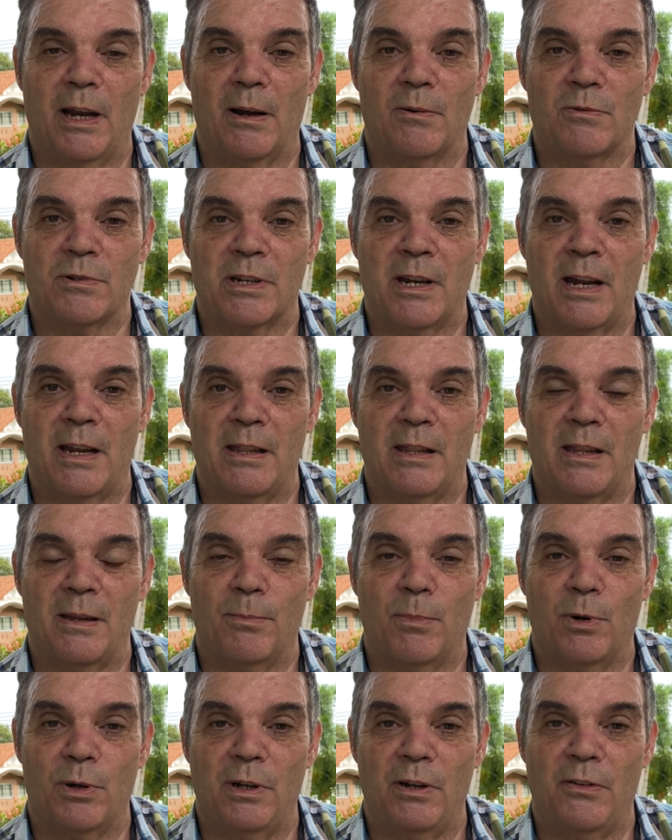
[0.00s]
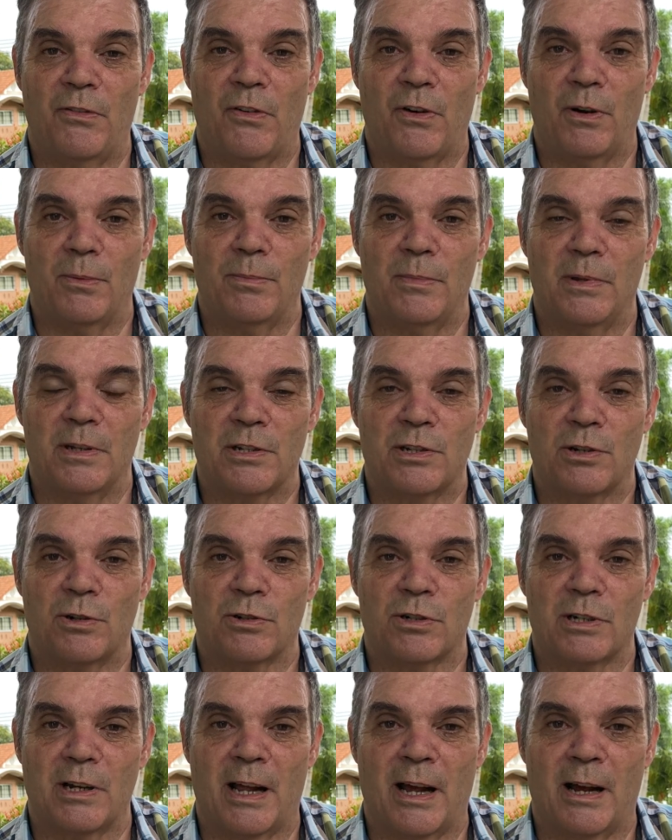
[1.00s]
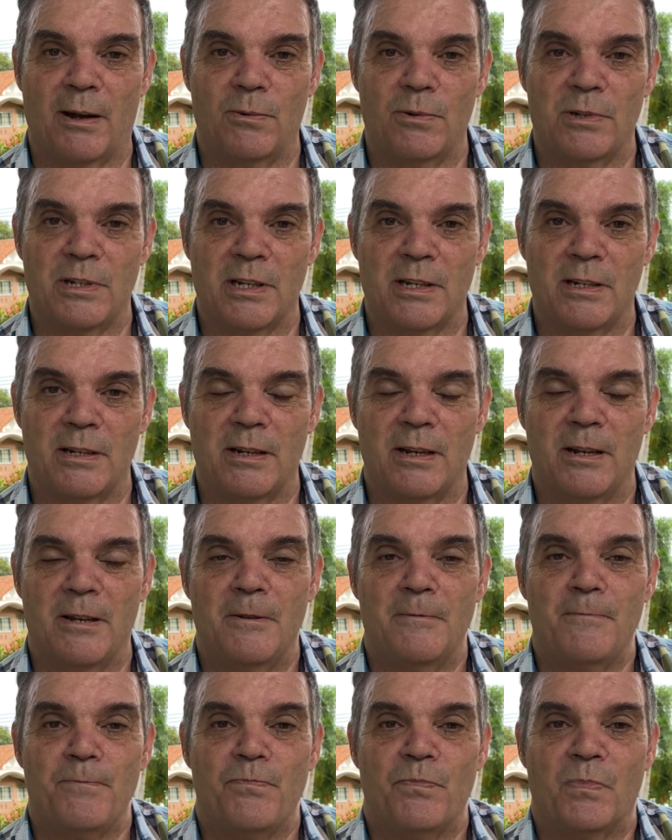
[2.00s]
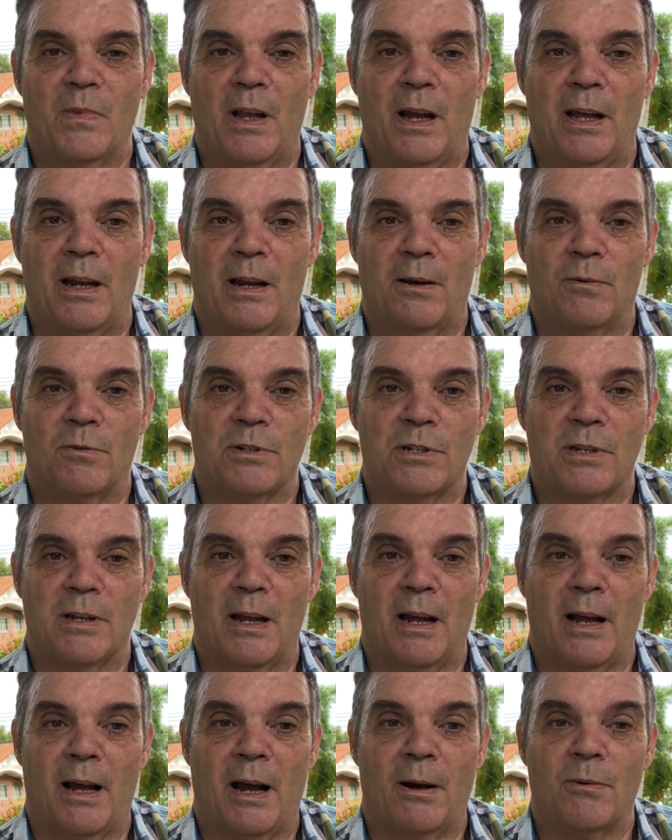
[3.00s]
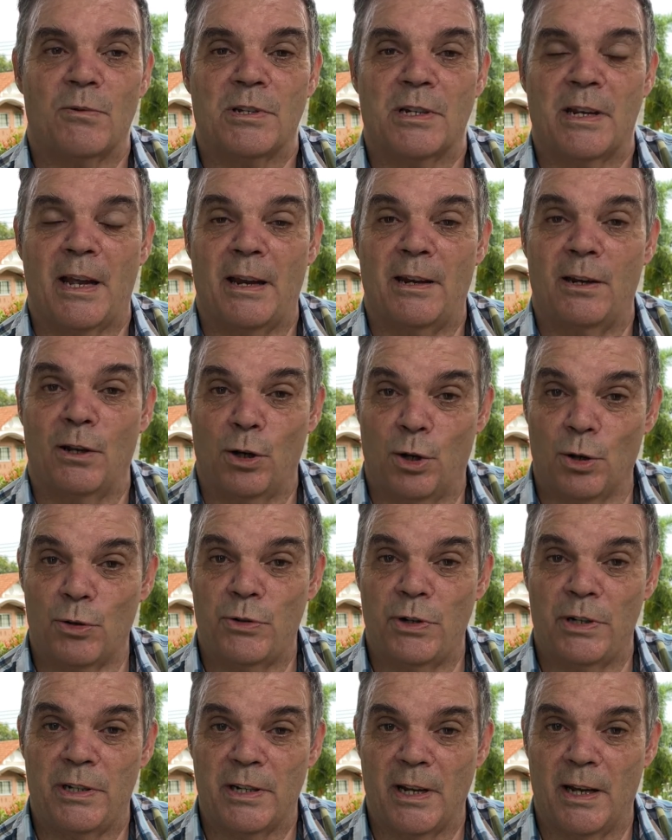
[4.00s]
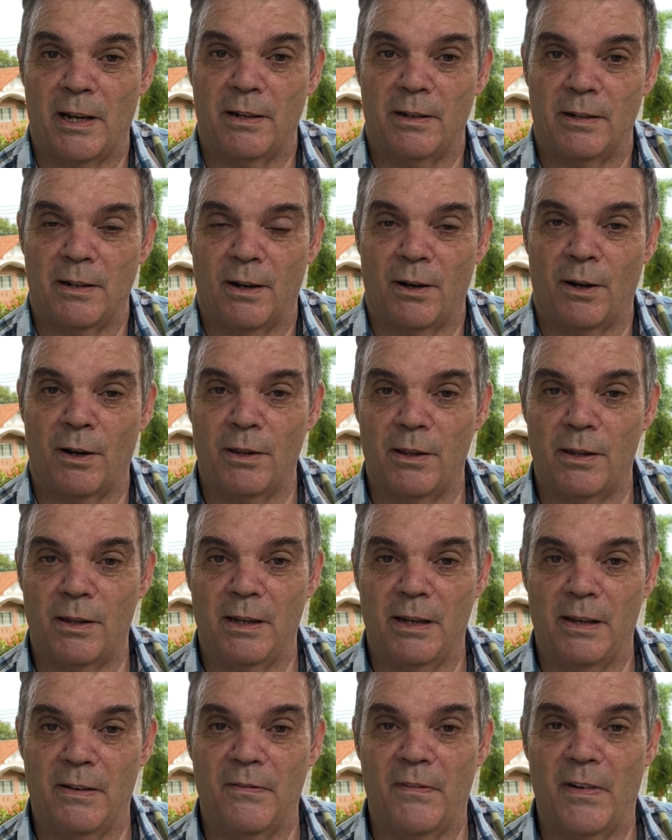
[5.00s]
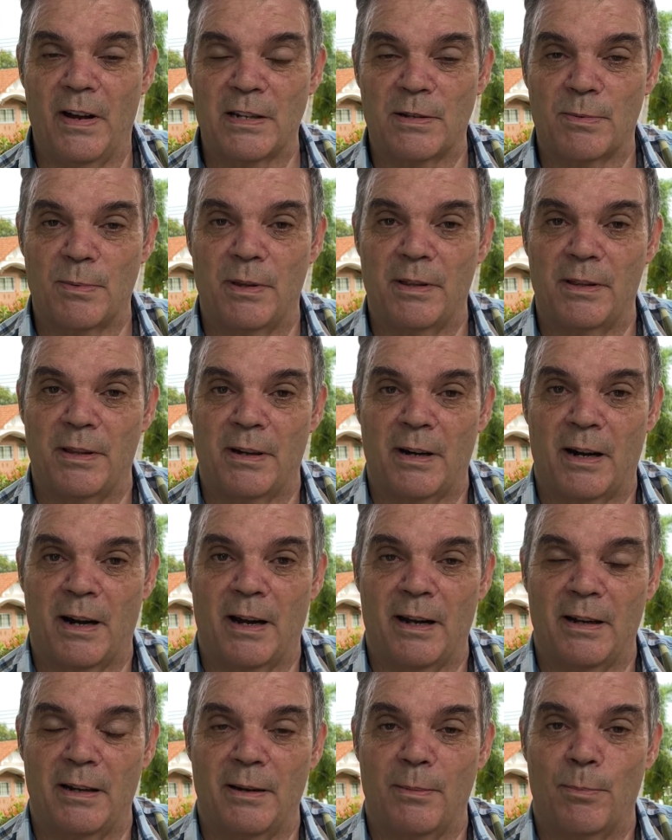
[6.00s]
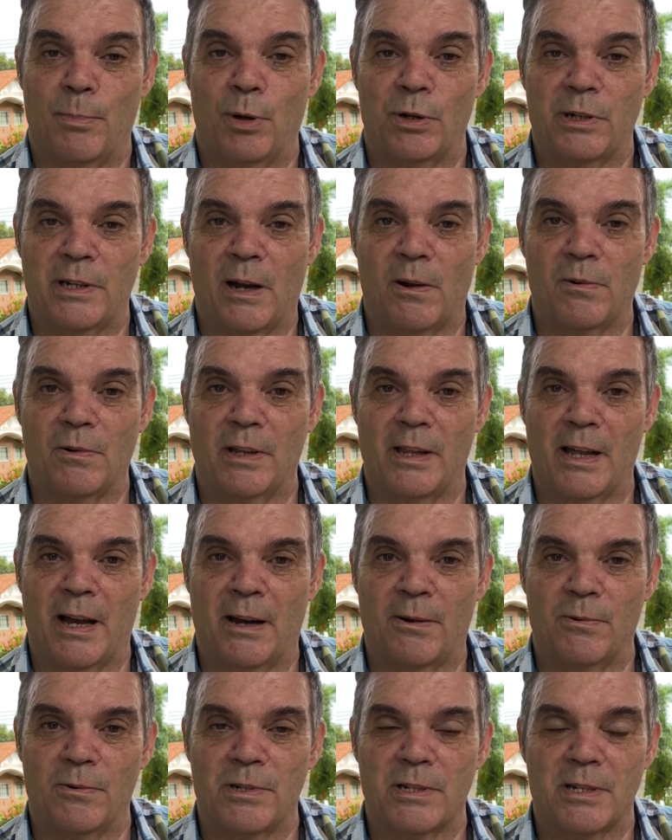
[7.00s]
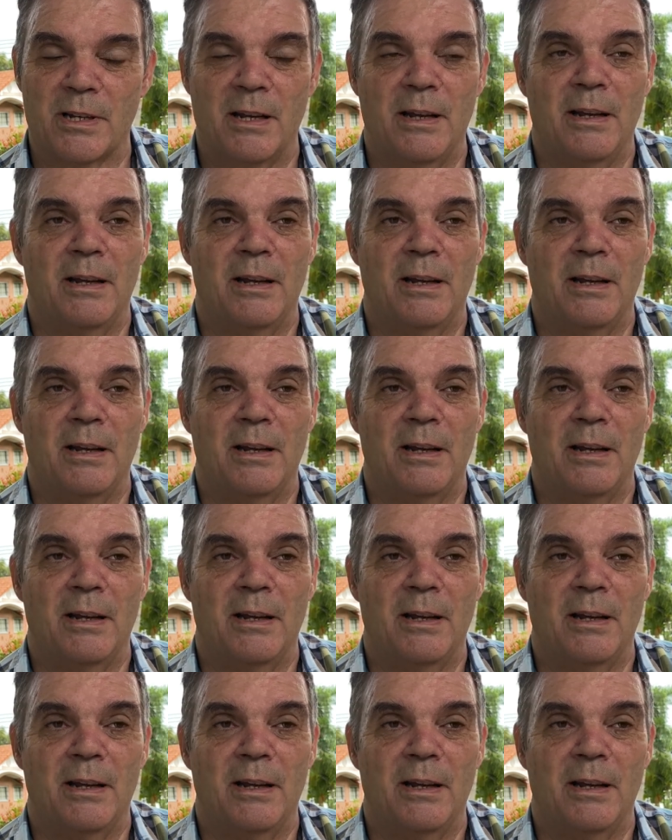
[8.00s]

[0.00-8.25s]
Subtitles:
I was getting the money from the social housing, and I was getting a good return on the investment that I put down to the house.